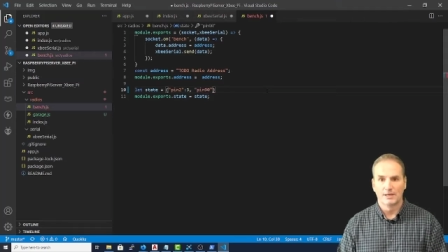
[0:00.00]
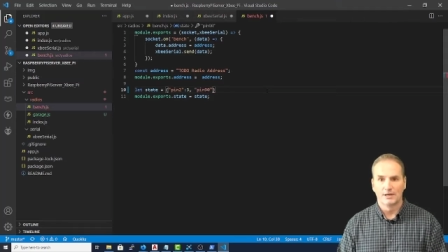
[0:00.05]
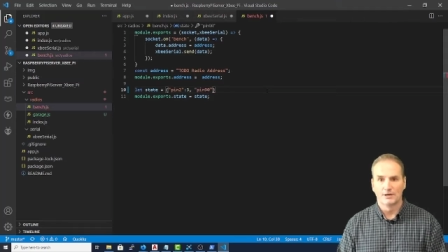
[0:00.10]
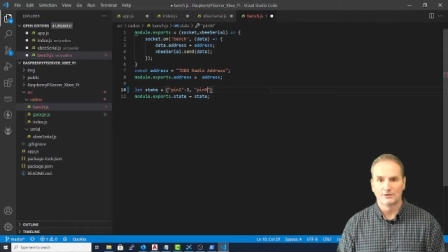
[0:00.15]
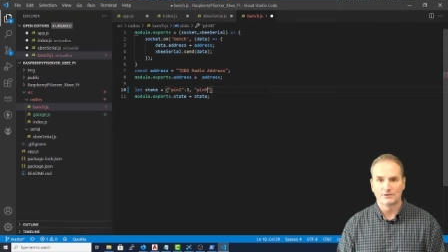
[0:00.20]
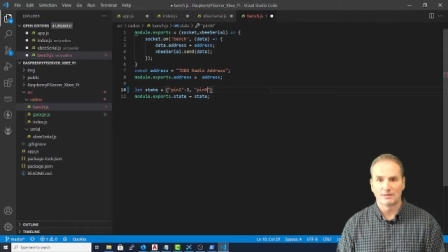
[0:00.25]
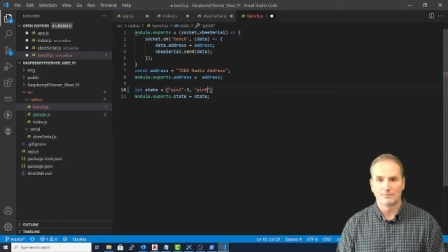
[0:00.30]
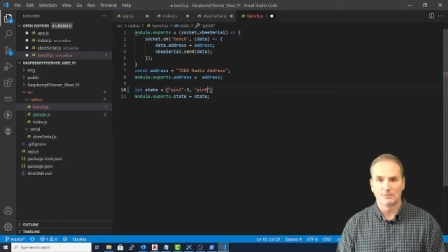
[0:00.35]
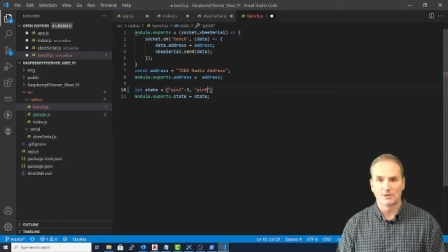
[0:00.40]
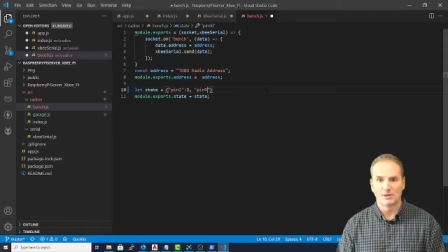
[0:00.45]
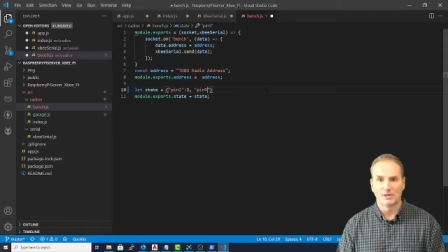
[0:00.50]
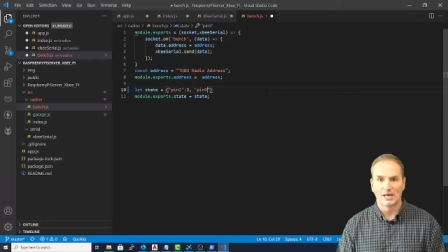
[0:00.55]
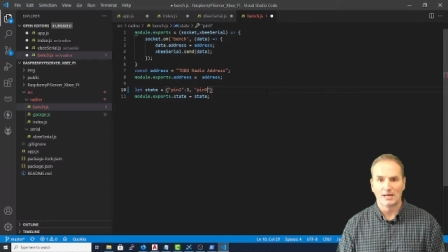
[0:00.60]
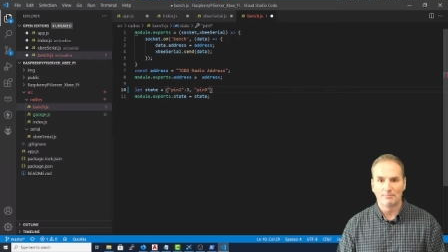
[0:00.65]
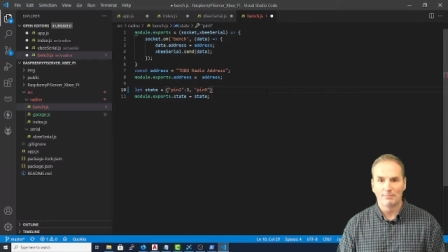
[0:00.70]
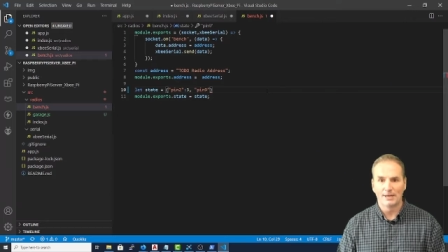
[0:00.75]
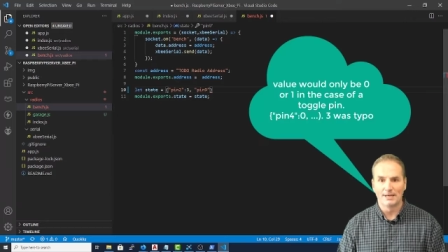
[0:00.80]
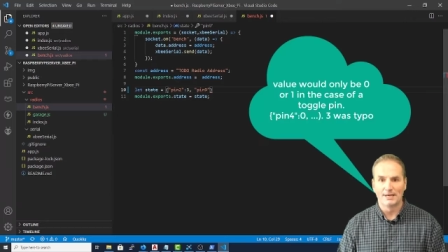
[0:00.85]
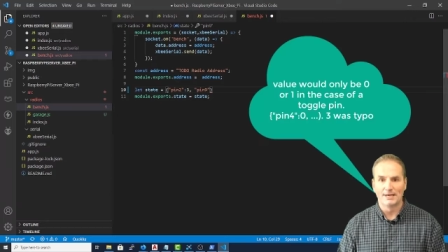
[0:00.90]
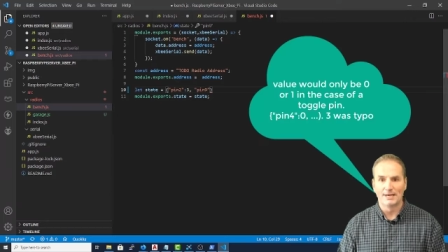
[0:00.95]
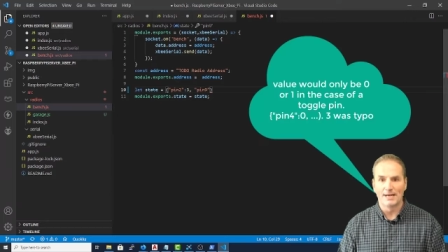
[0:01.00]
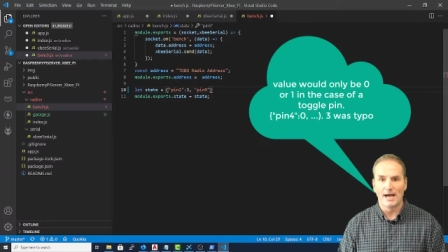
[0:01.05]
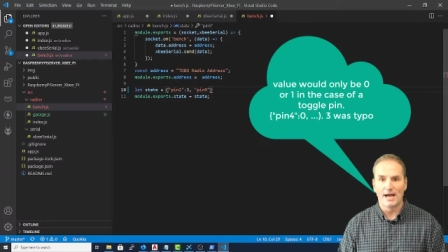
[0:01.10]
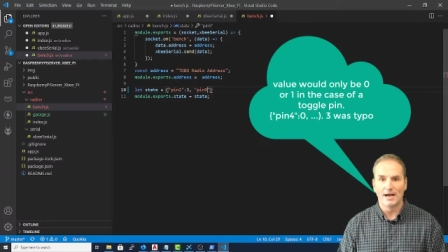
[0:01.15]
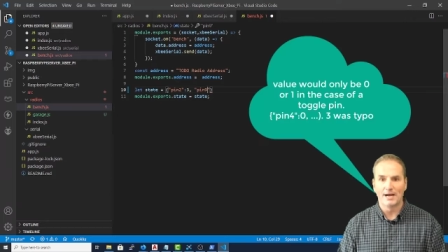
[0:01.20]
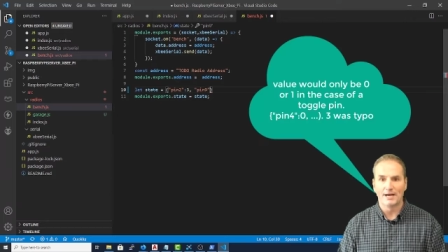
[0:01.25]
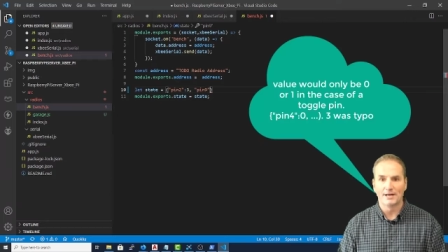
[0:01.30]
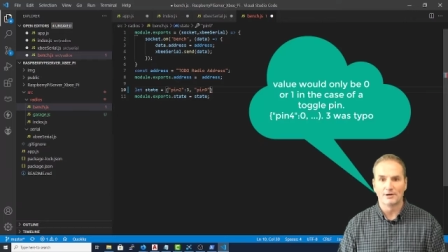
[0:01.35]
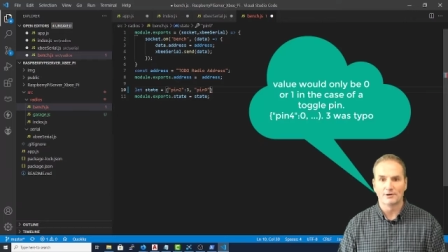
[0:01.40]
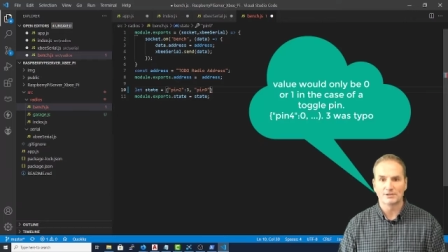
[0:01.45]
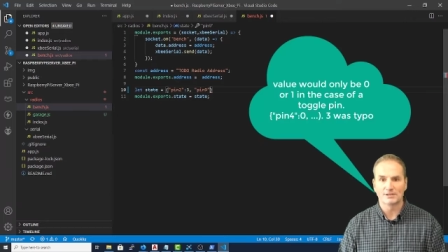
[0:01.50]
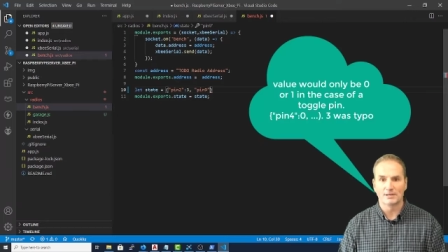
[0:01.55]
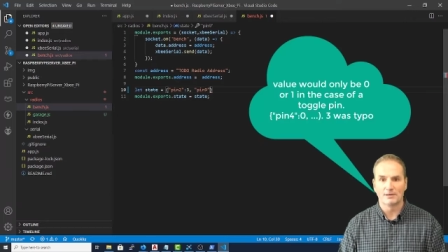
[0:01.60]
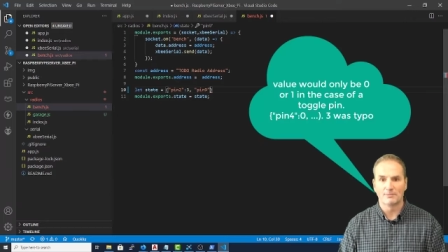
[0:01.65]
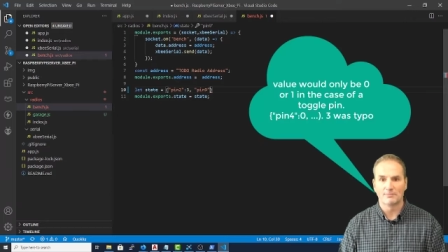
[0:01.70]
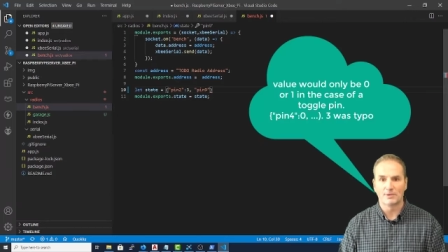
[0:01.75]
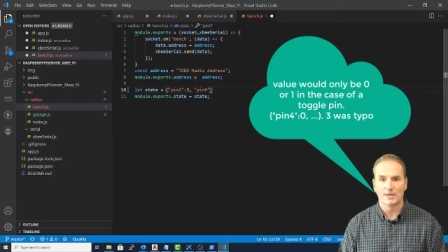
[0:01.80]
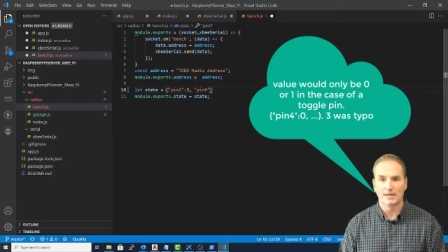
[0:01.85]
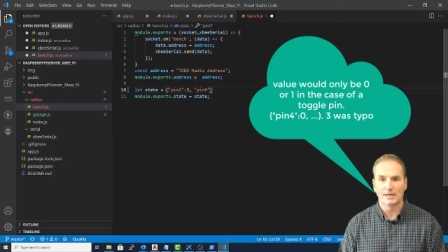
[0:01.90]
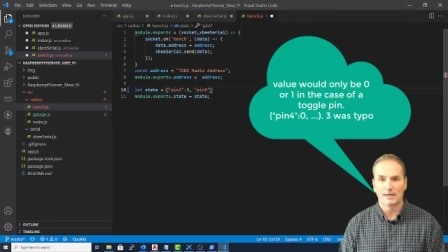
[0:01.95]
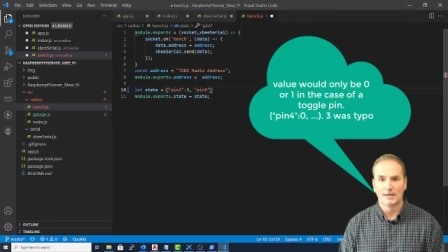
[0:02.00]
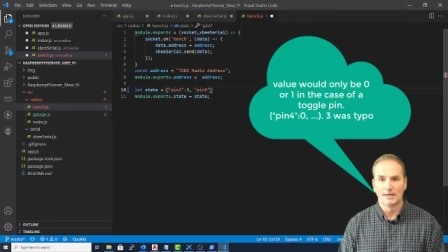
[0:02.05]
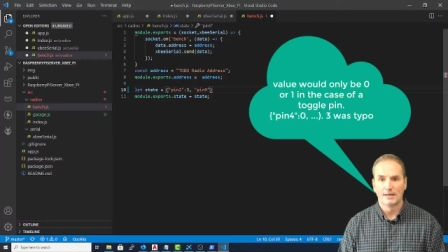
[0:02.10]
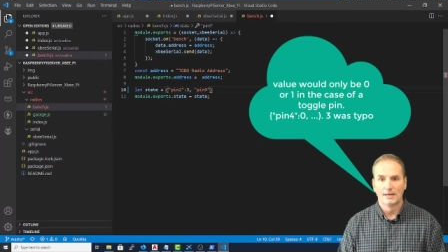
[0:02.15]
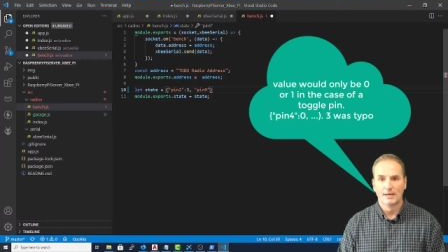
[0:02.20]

something like pin 9 or something,